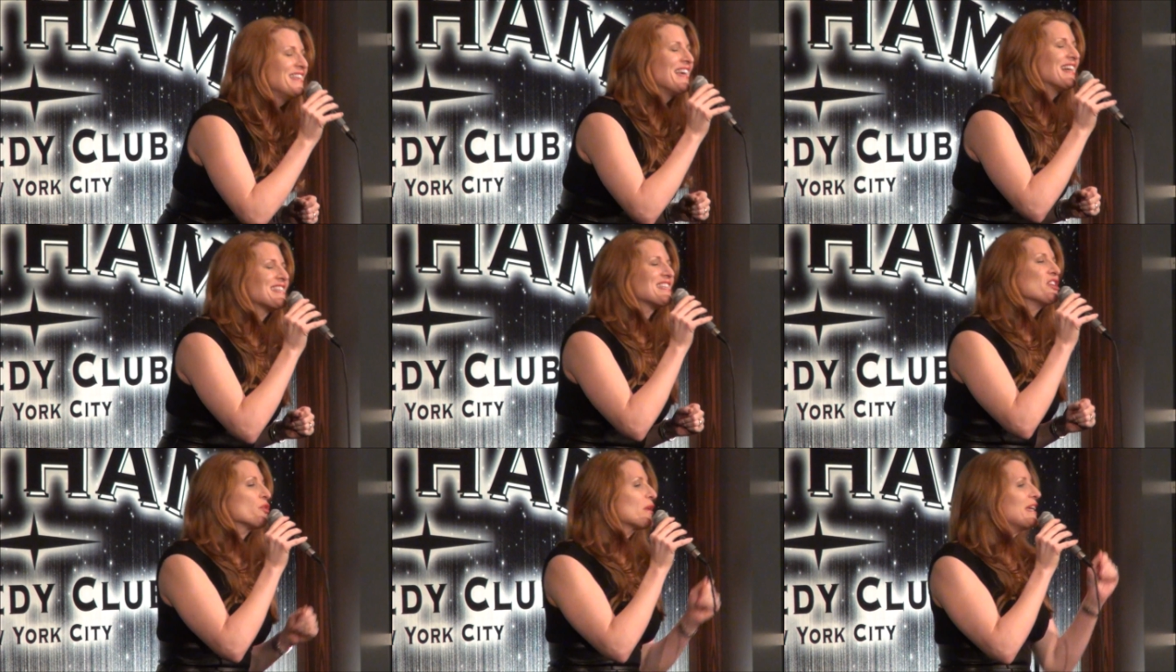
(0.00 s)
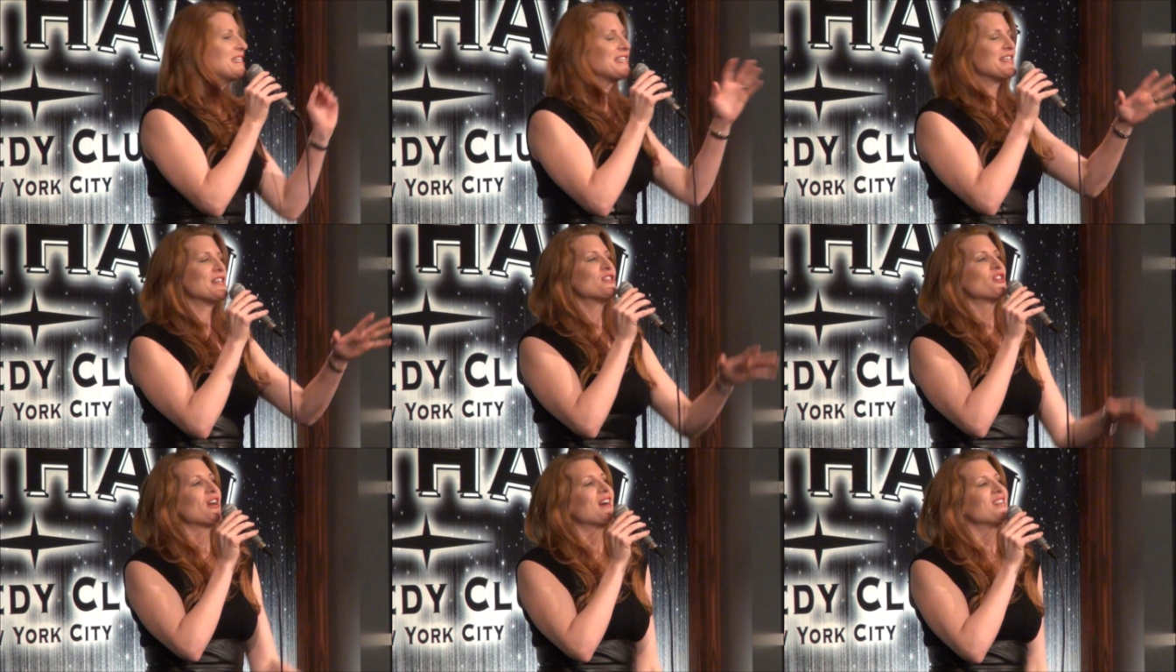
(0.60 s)
Yes, you're easy
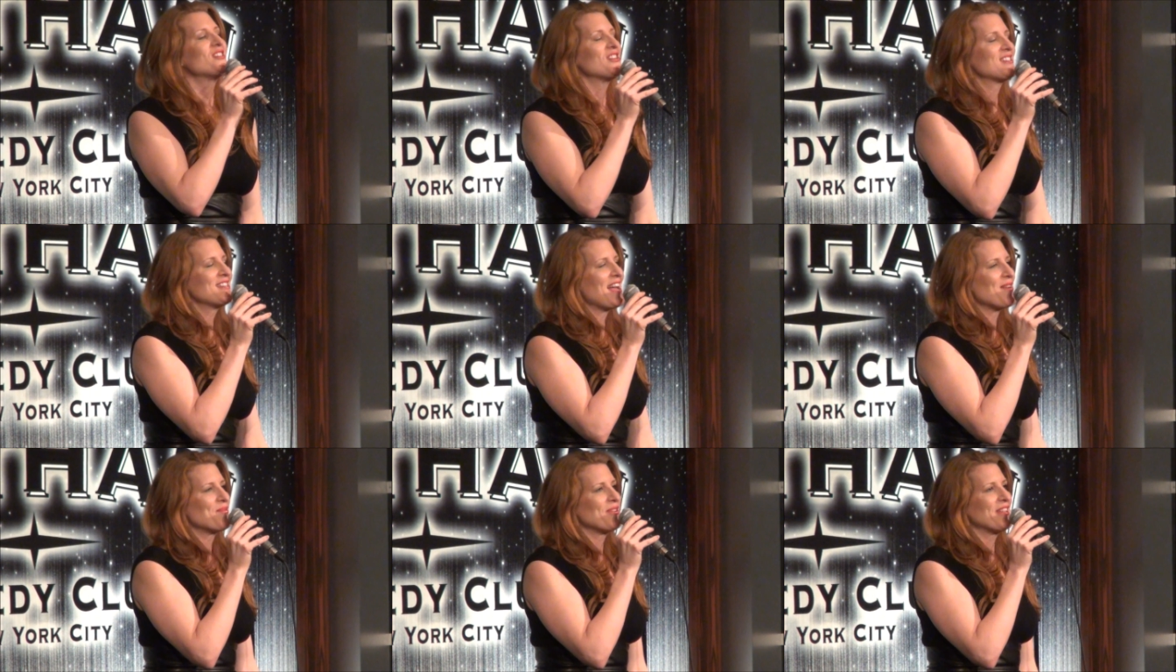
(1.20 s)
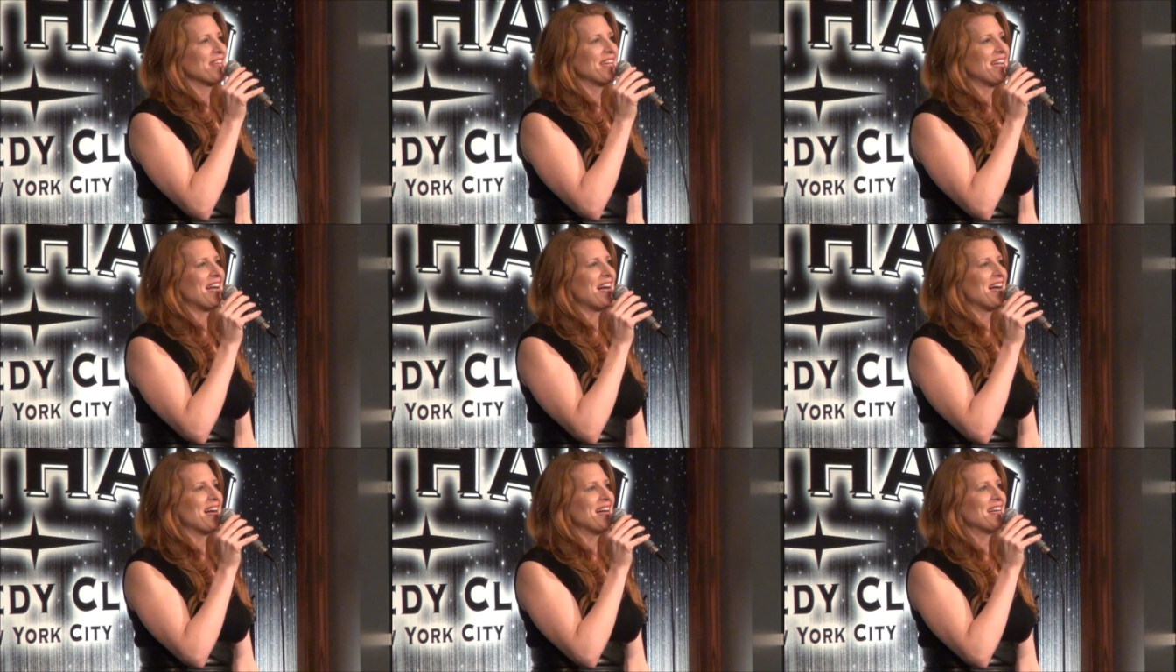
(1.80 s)
to judge. It's not really,
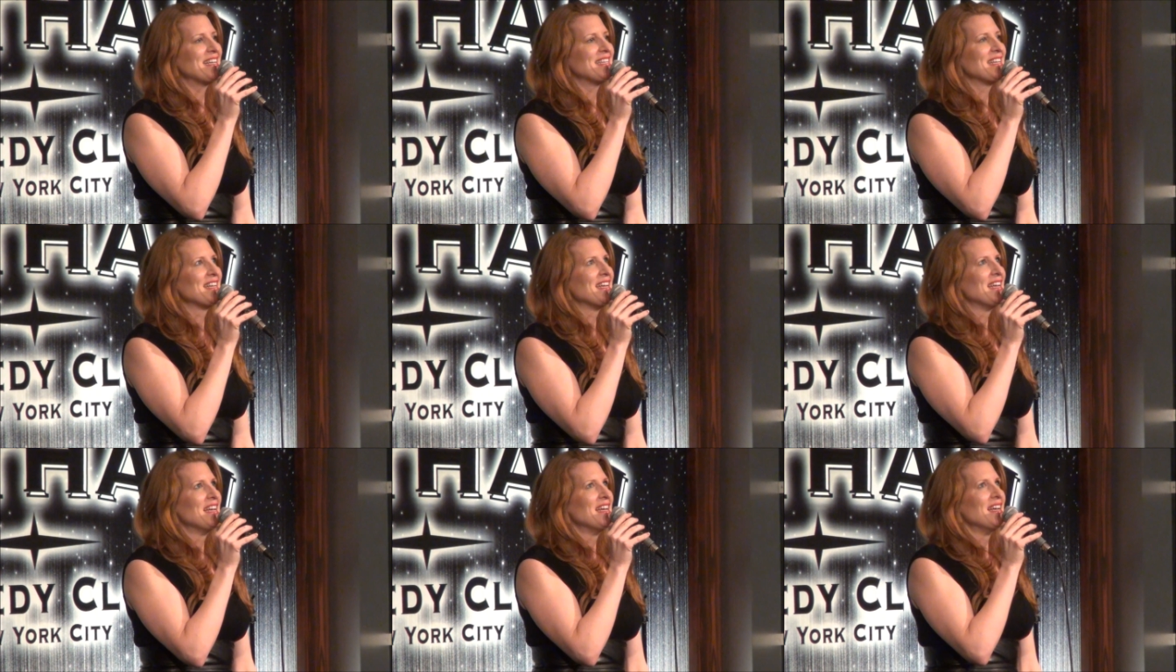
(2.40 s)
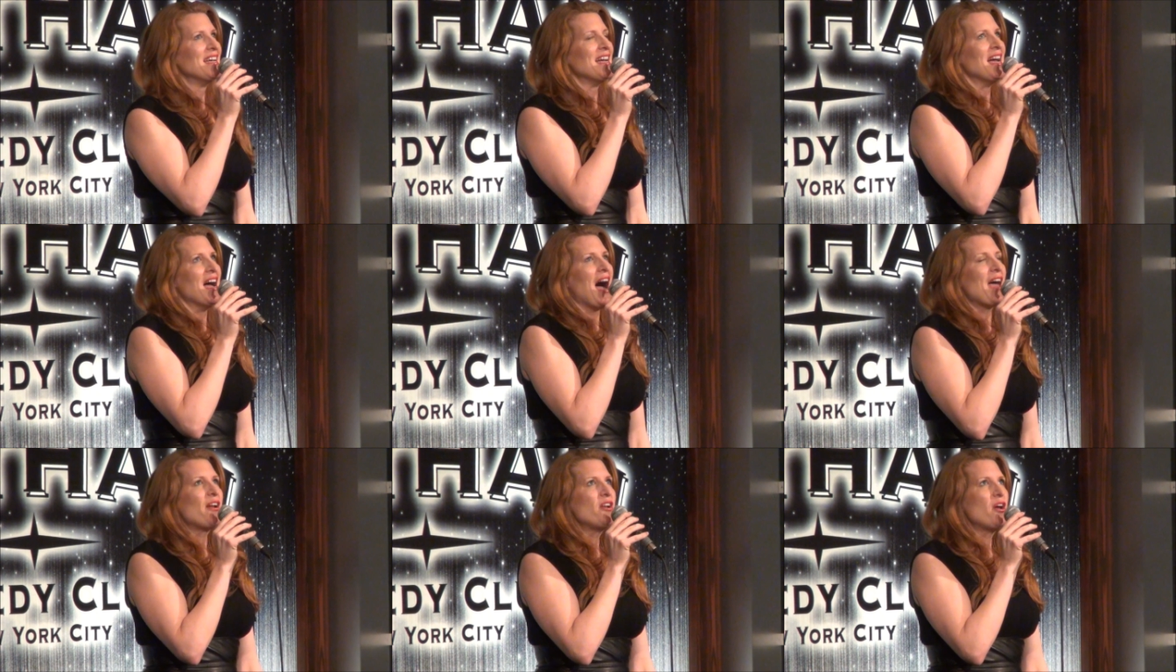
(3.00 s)
I
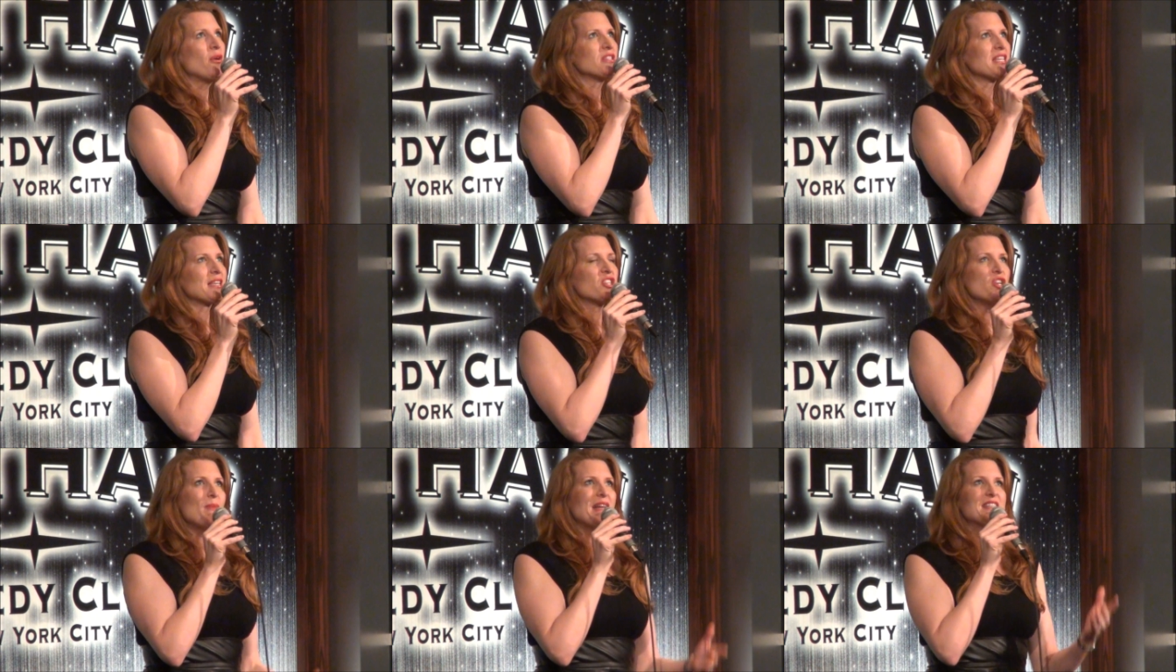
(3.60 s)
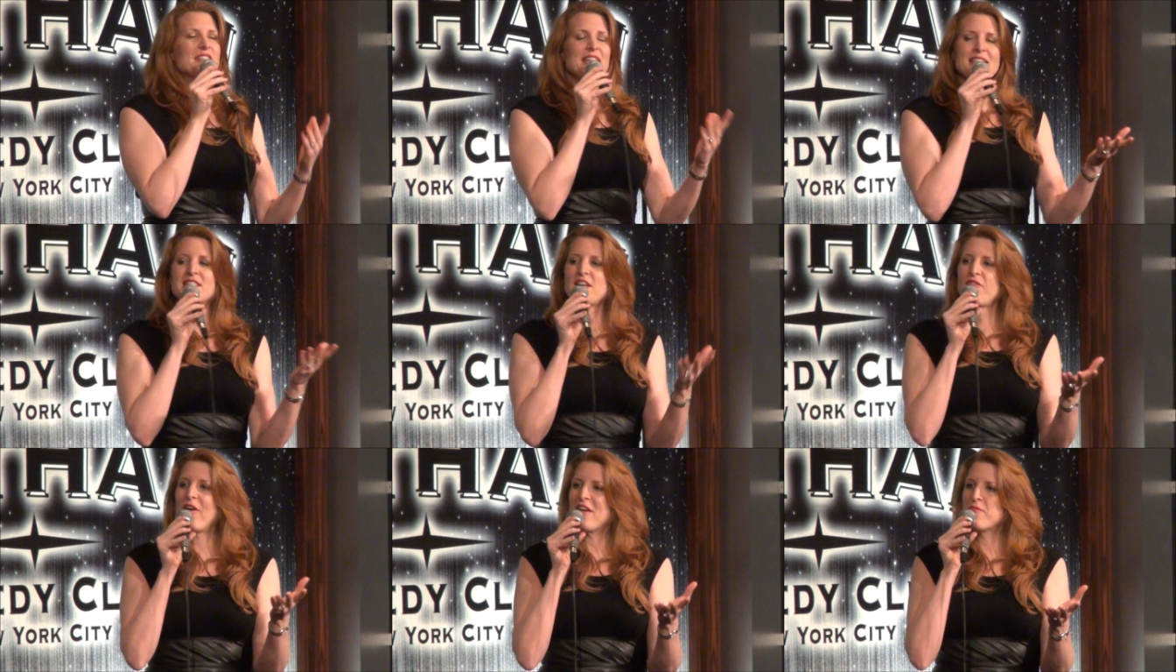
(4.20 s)
don't know, it's like she made
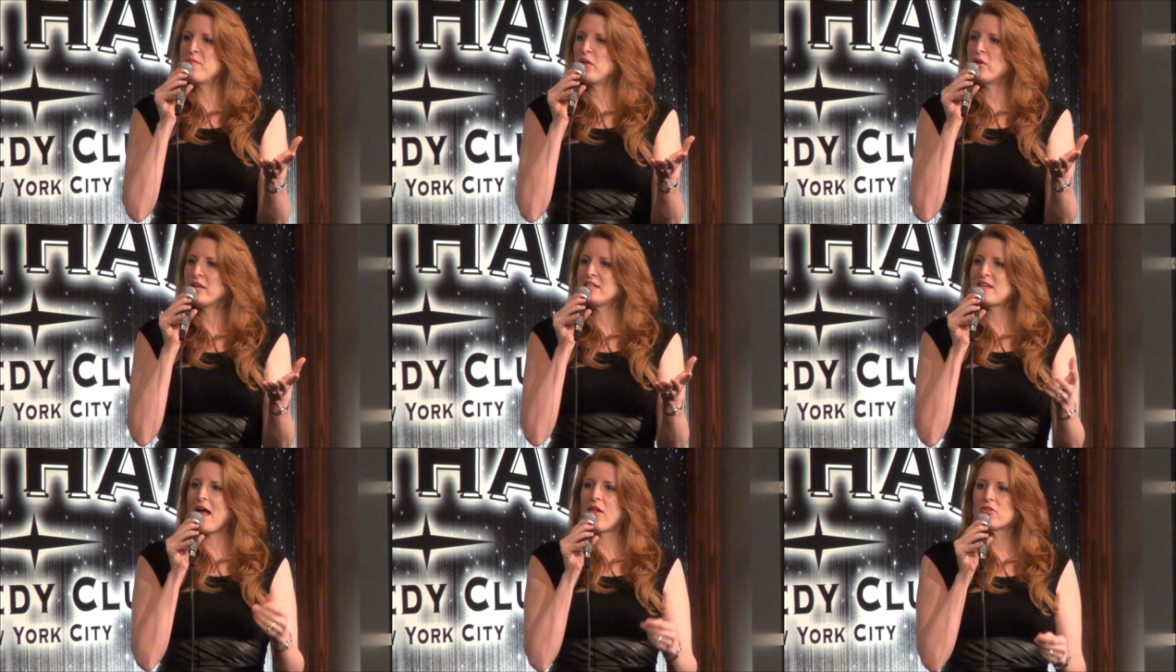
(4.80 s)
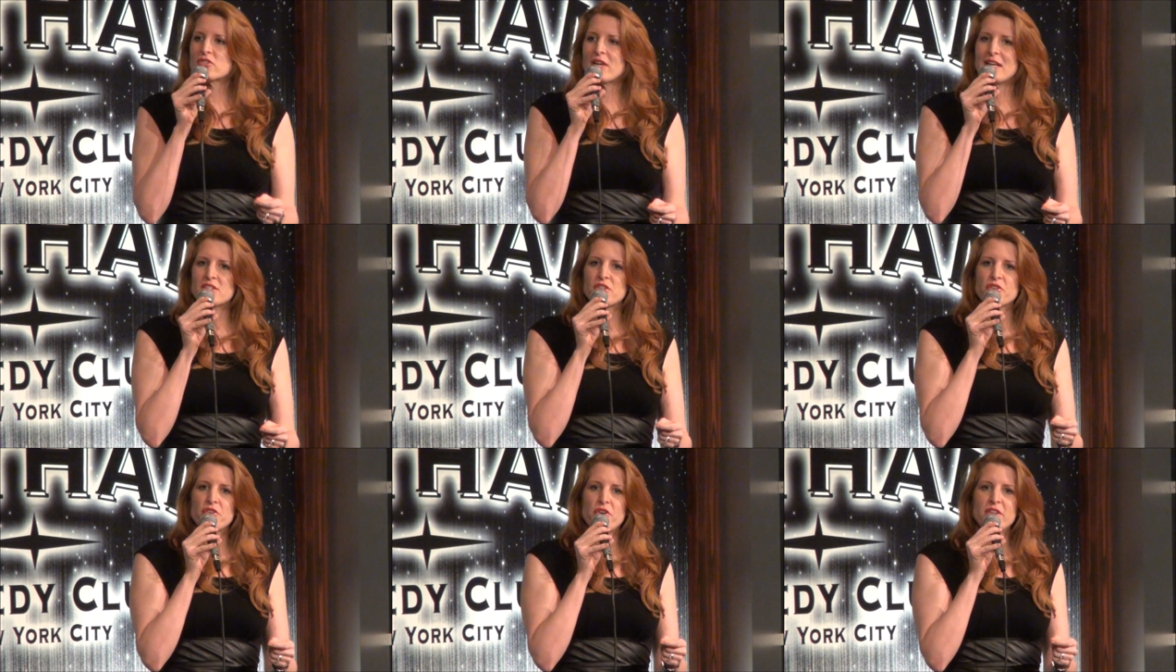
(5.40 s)
$65 million last year.